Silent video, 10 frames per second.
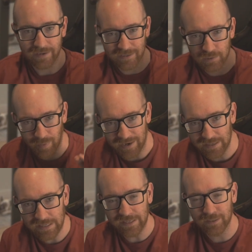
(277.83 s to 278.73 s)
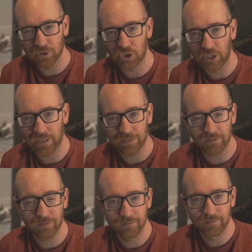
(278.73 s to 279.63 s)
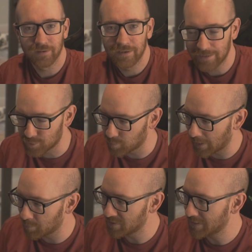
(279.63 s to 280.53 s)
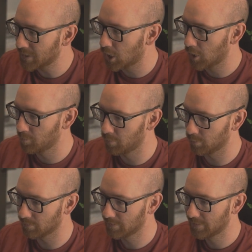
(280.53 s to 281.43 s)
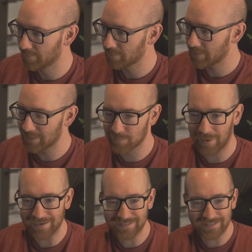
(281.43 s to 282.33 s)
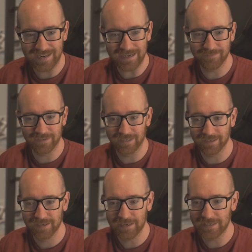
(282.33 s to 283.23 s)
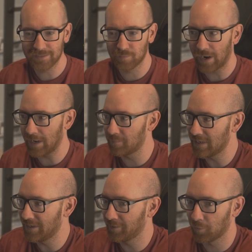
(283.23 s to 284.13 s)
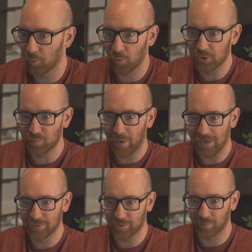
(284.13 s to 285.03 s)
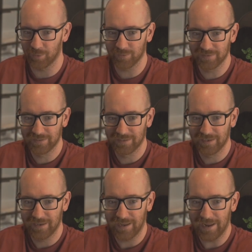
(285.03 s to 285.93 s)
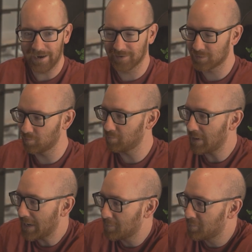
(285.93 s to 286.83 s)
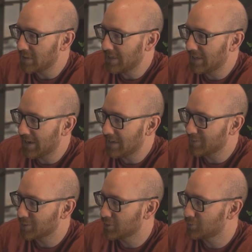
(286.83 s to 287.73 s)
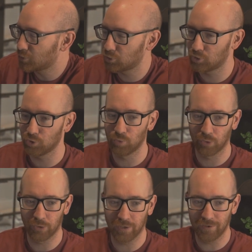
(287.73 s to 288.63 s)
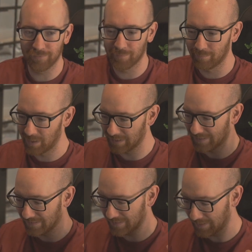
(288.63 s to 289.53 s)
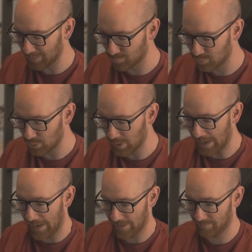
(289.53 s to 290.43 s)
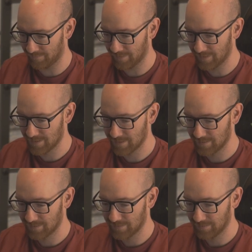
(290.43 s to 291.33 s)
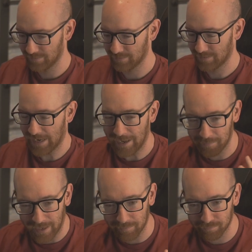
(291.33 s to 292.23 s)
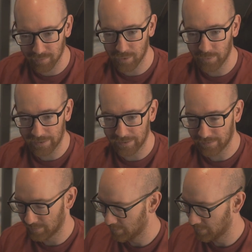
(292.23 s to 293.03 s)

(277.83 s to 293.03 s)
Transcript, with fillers: is by eating shit, is by being humble, is by saving, is by being responsible, and it's by being a good steward of the money that you do have, not by blowing it